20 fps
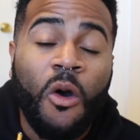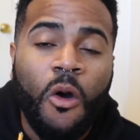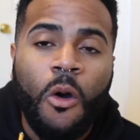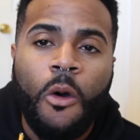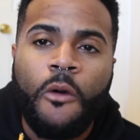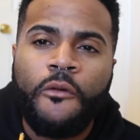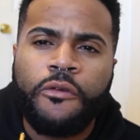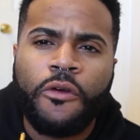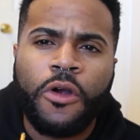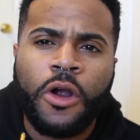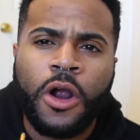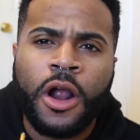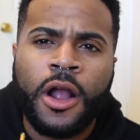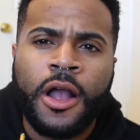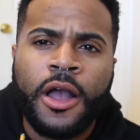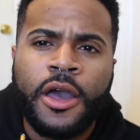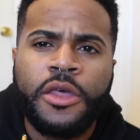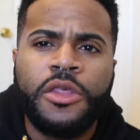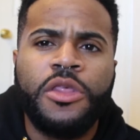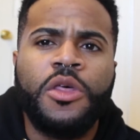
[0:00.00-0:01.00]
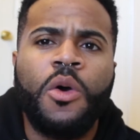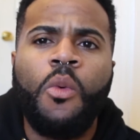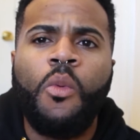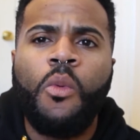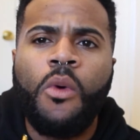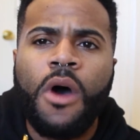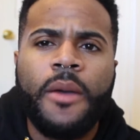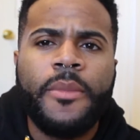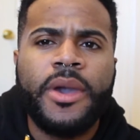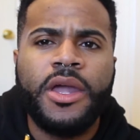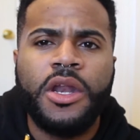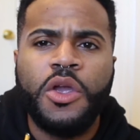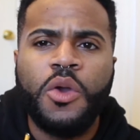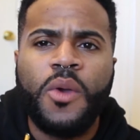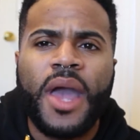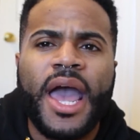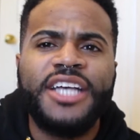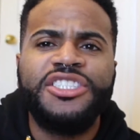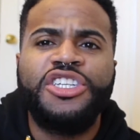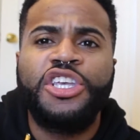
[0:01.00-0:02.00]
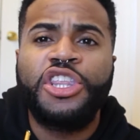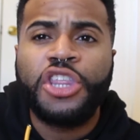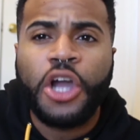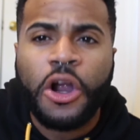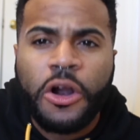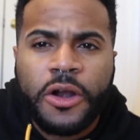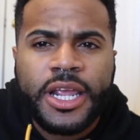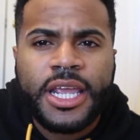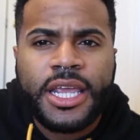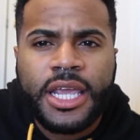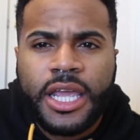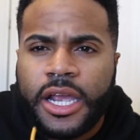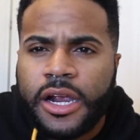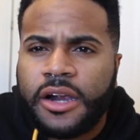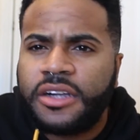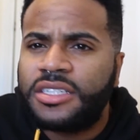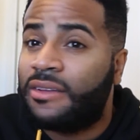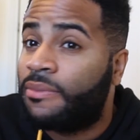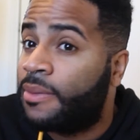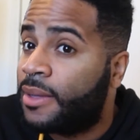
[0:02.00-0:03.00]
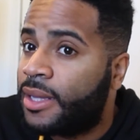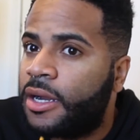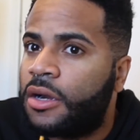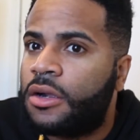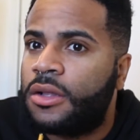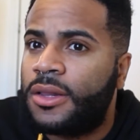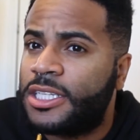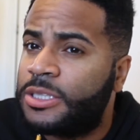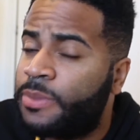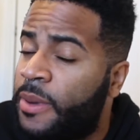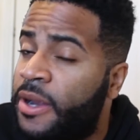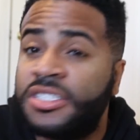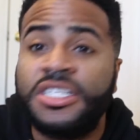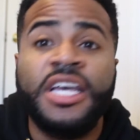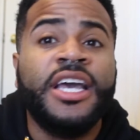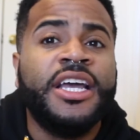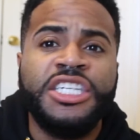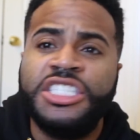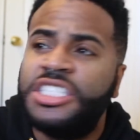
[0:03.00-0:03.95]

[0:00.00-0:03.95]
over the woman who has 30 years of political experience.